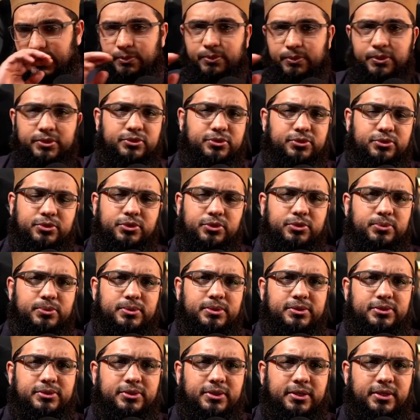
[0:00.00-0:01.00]
One school
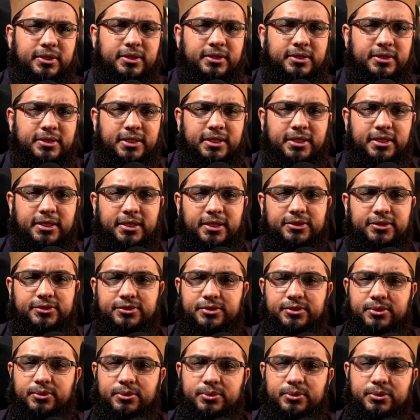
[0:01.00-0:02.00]
will say
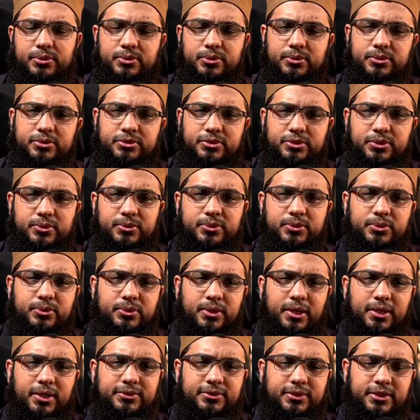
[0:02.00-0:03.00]
it's someone who, someone
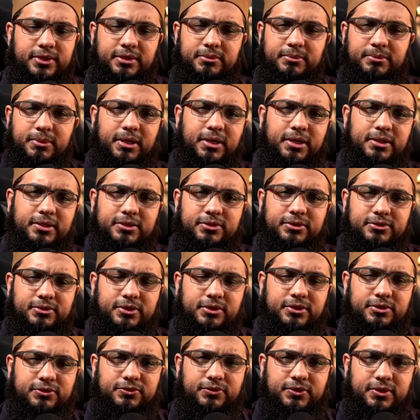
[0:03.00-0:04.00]
who has Iman is,
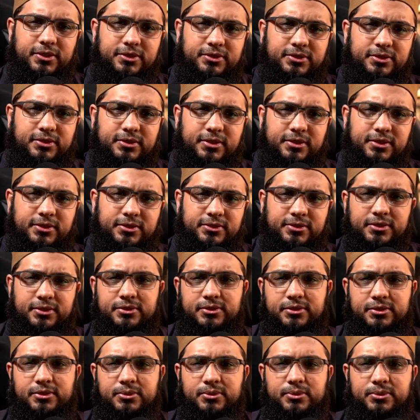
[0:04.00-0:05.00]
is felicitous
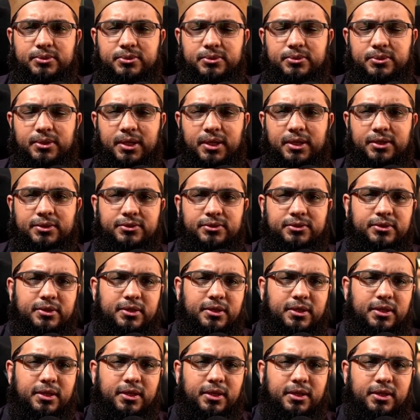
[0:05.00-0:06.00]
and someone who has,
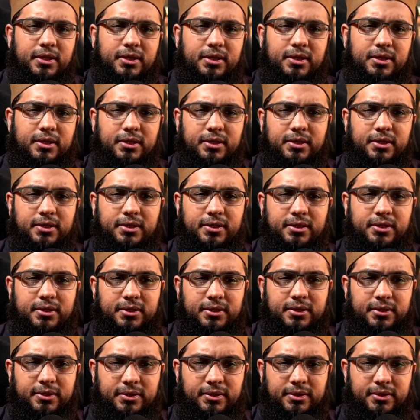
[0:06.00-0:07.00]

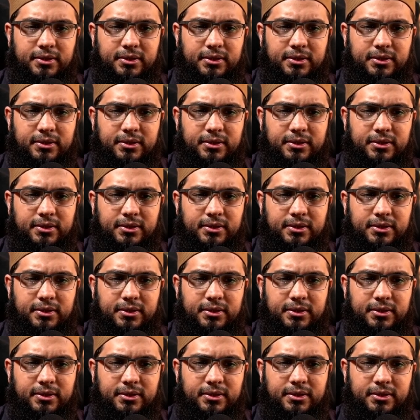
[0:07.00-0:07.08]
uh,